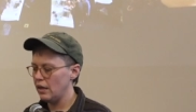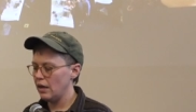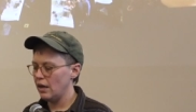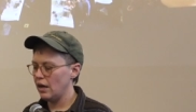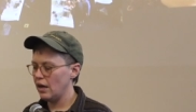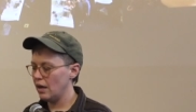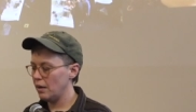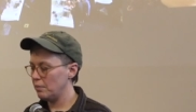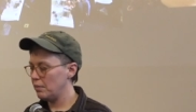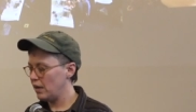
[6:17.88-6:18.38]

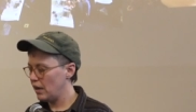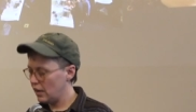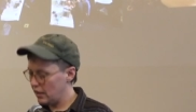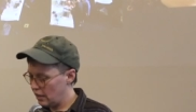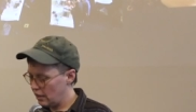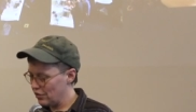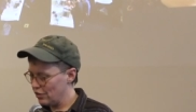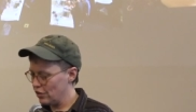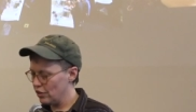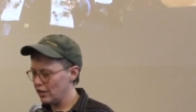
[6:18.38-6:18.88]

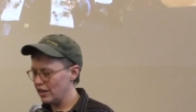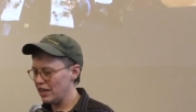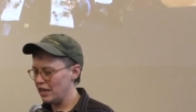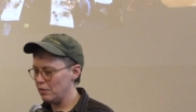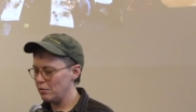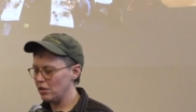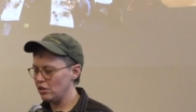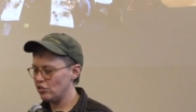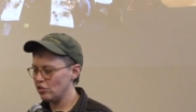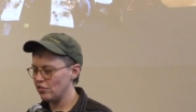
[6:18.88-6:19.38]
Another
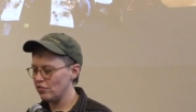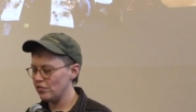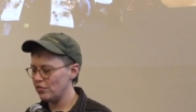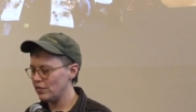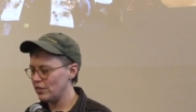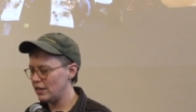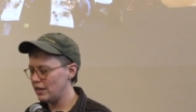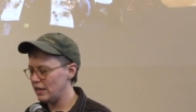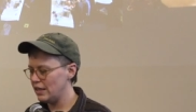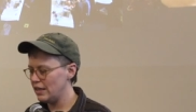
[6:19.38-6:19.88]
image
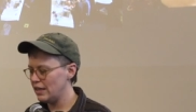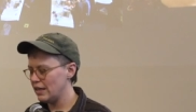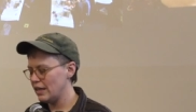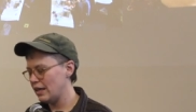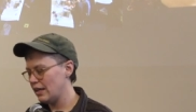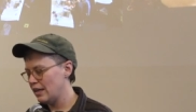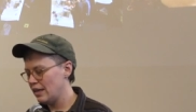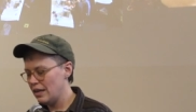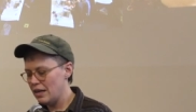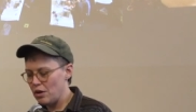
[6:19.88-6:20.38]
of the
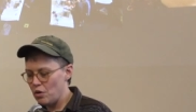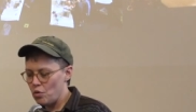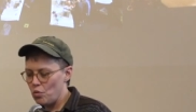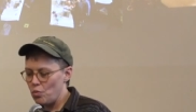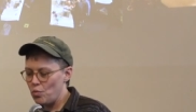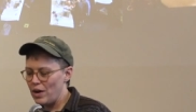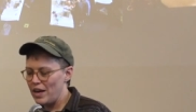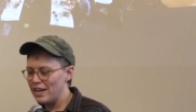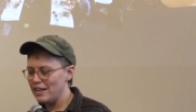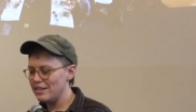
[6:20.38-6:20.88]

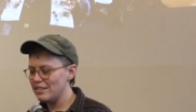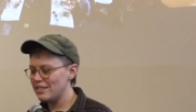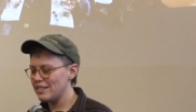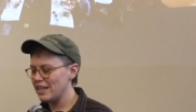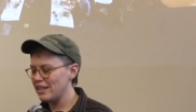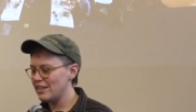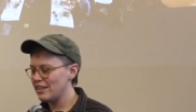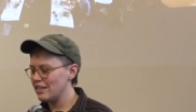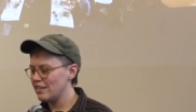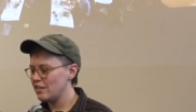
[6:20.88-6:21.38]
ways
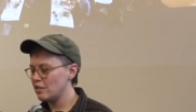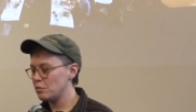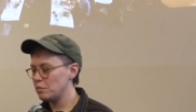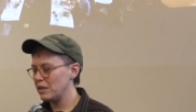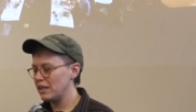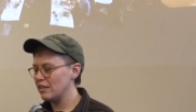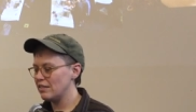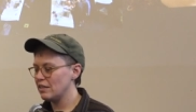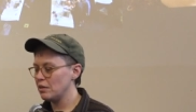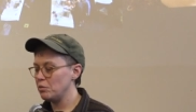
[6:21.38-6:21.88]
that this
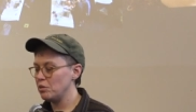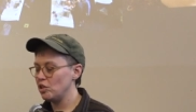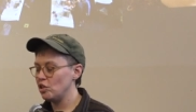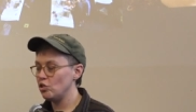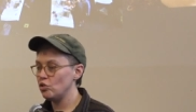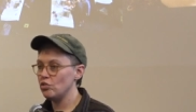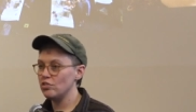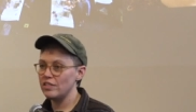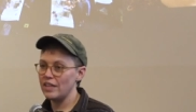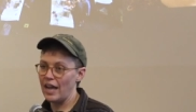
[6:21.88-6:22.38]
space can be
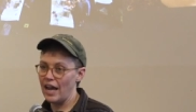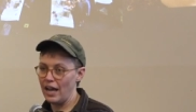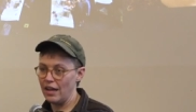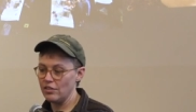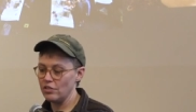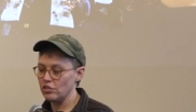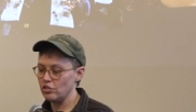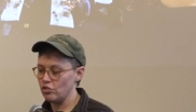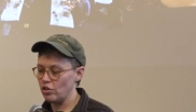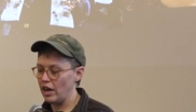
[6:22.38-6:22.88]
used
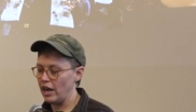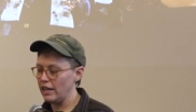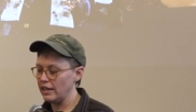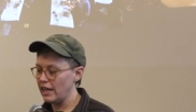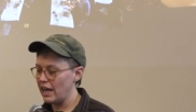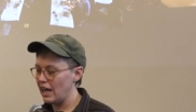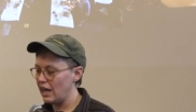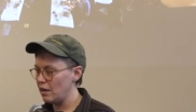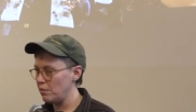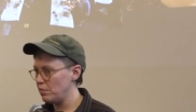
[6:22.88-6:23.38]
as a dry
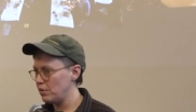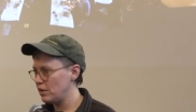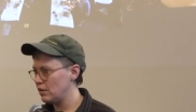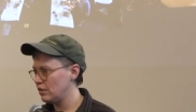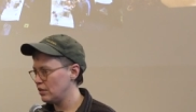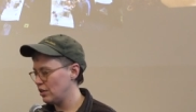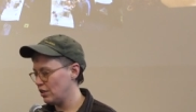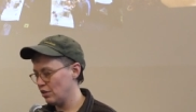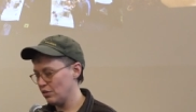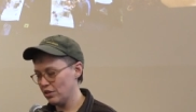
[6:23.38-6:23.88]
lab,
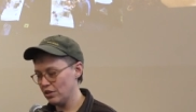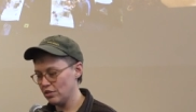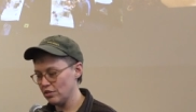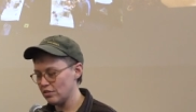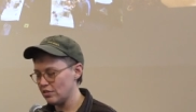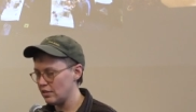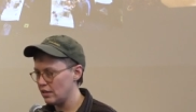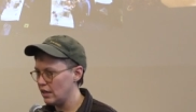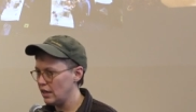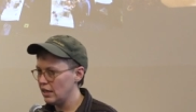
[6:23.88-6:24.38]
you know, there's